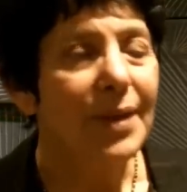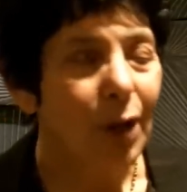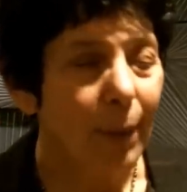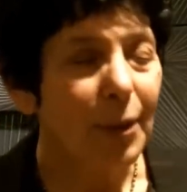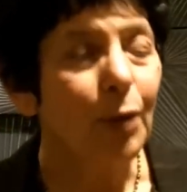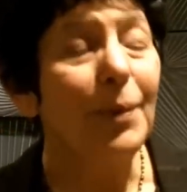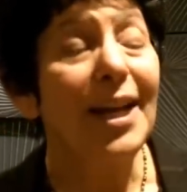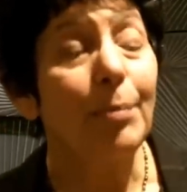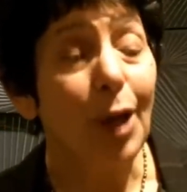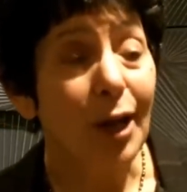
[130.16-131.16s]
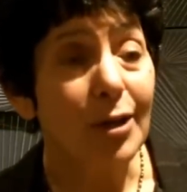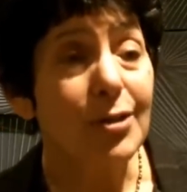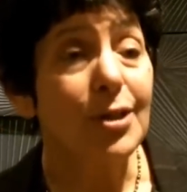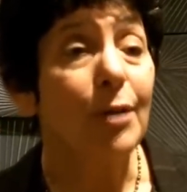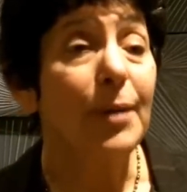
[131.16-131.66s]
Topical beta
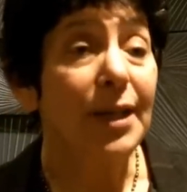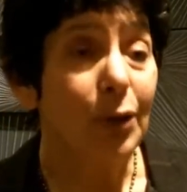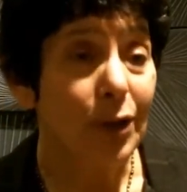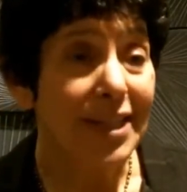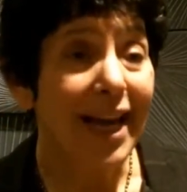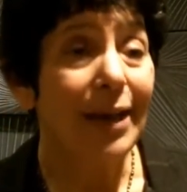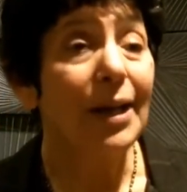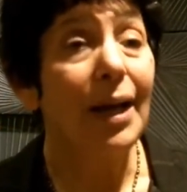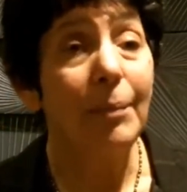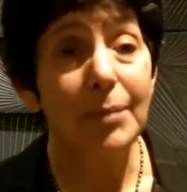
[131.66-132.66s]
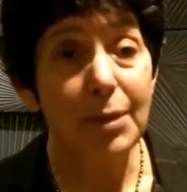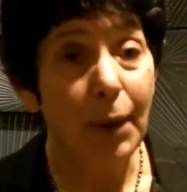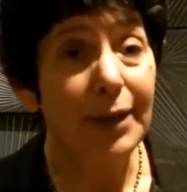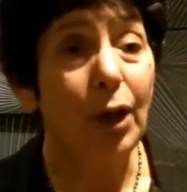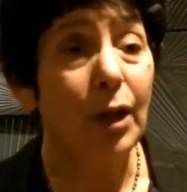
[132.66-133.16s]
blockers are being looked at, to
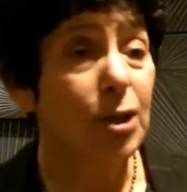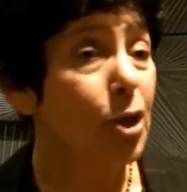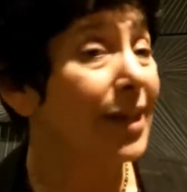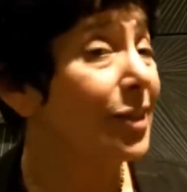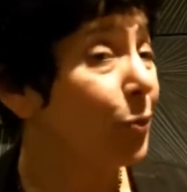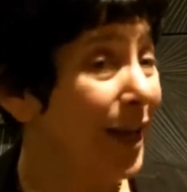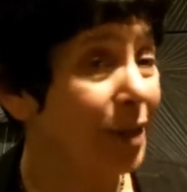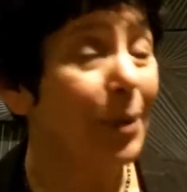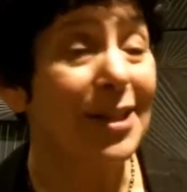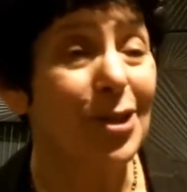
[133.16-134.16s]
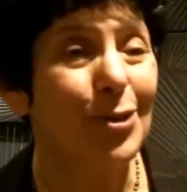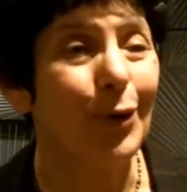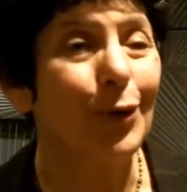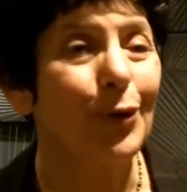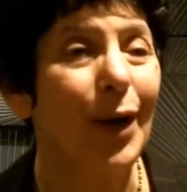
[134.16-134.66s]
my knowledge, not in a randomized
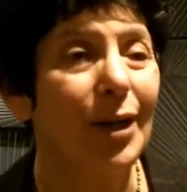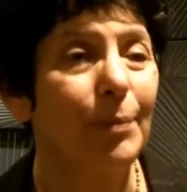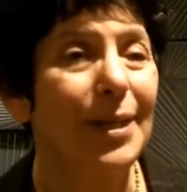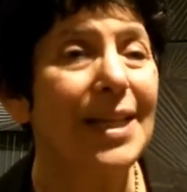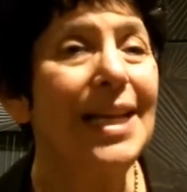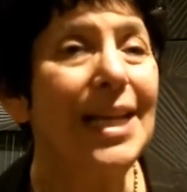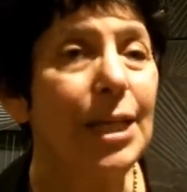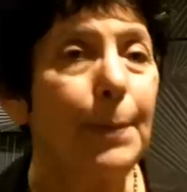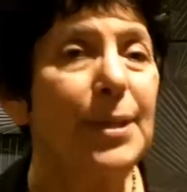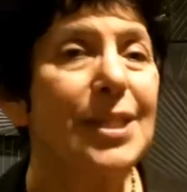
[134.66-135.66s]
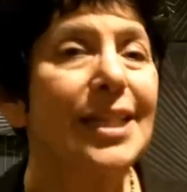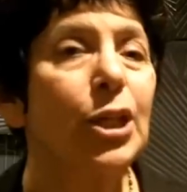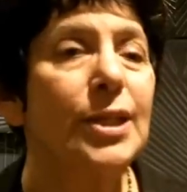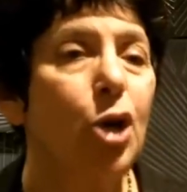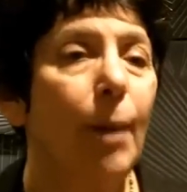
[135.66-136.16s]
control trial, but
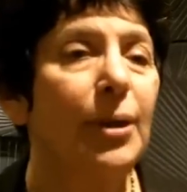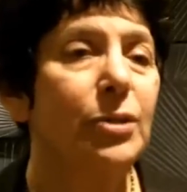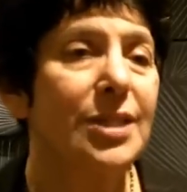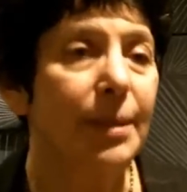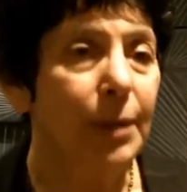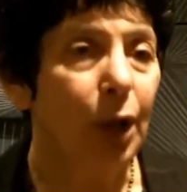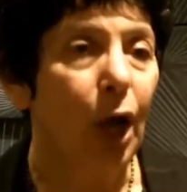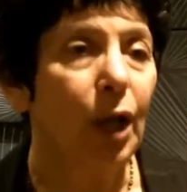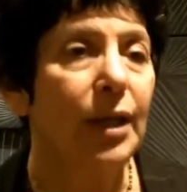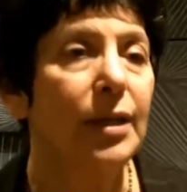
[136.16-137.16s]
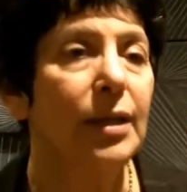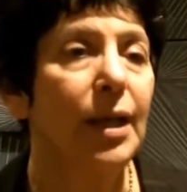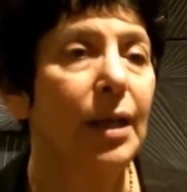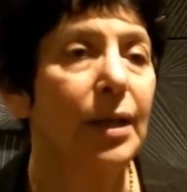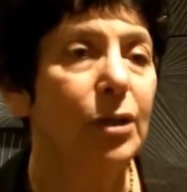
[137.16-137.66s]
particularly topical timolol,
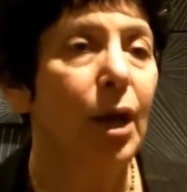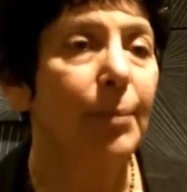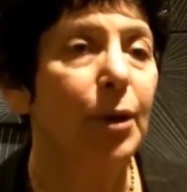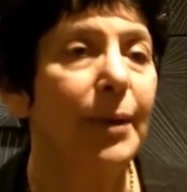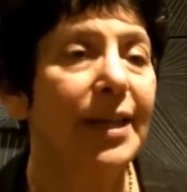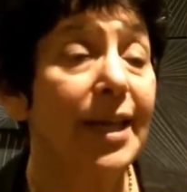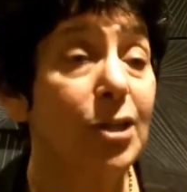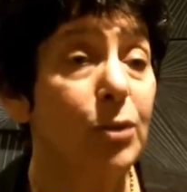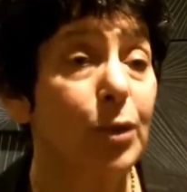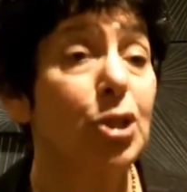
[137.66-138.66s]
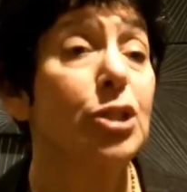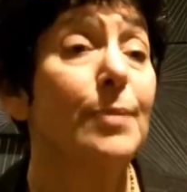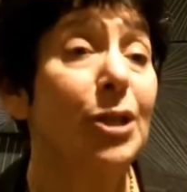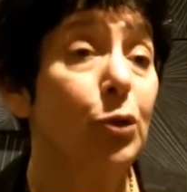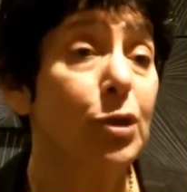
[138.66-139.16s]
a topical medication which has
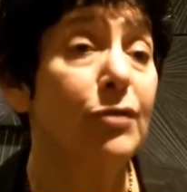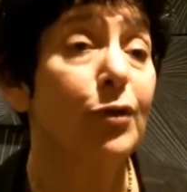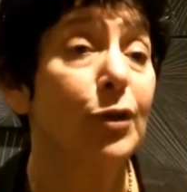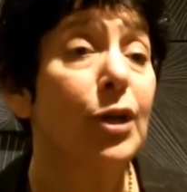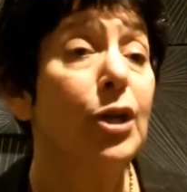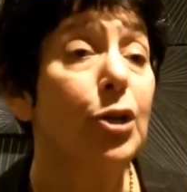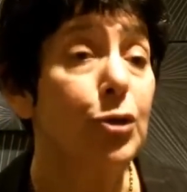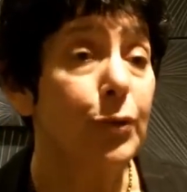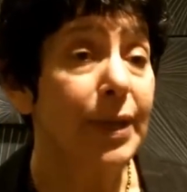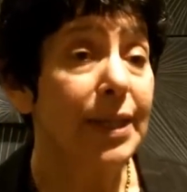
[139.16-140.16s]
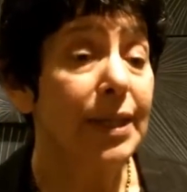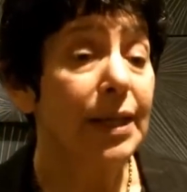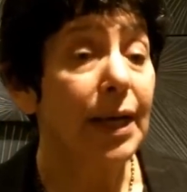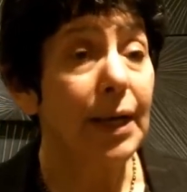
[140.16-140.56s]
been used for treating